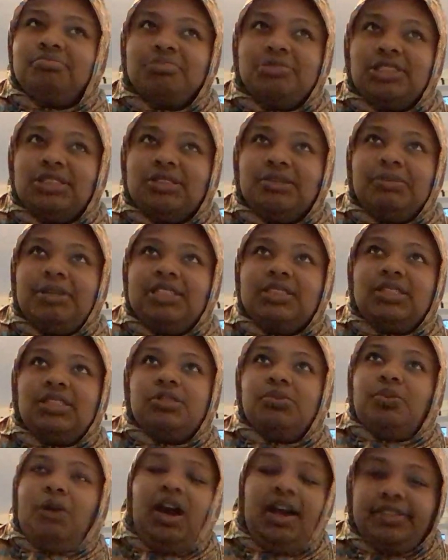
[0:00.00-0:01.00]
Doesn't make
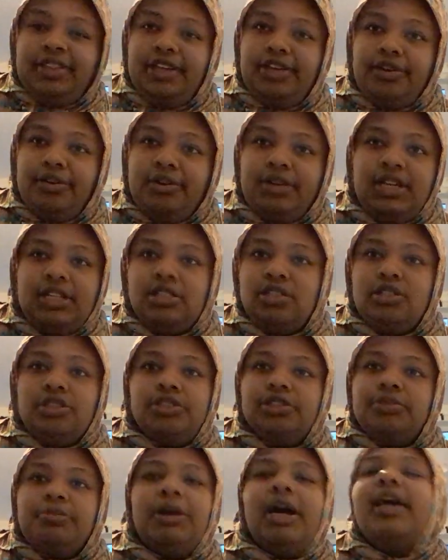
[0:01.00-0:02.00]
sense why they don't let
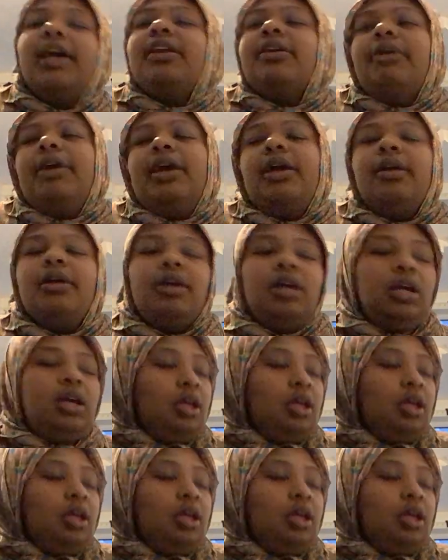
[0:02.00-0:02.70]
loose. But anyway,